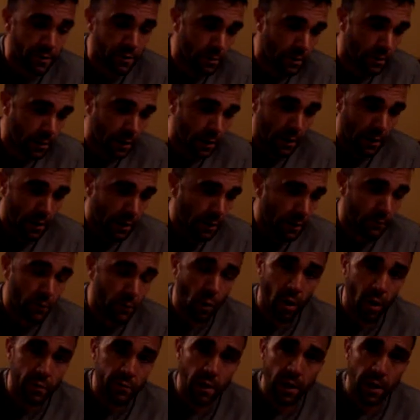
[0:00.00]
And if
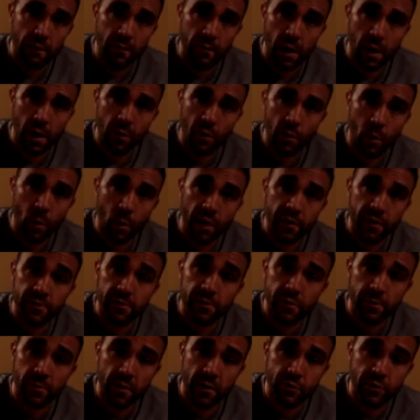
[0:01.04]
you also have any other
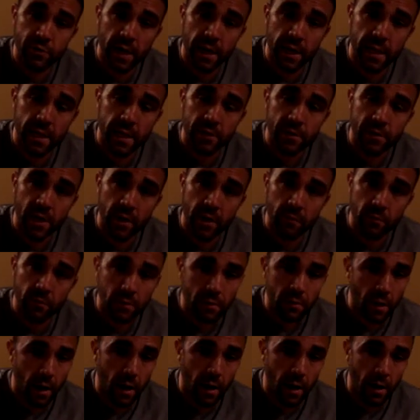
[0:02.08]
questions about training in
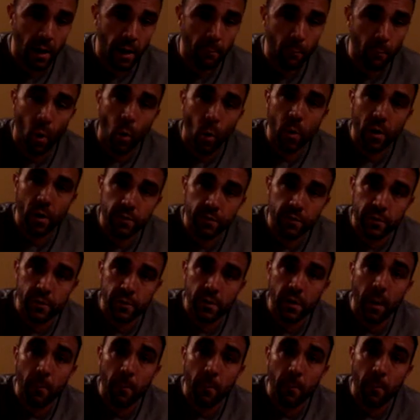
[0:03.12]
general, I'm always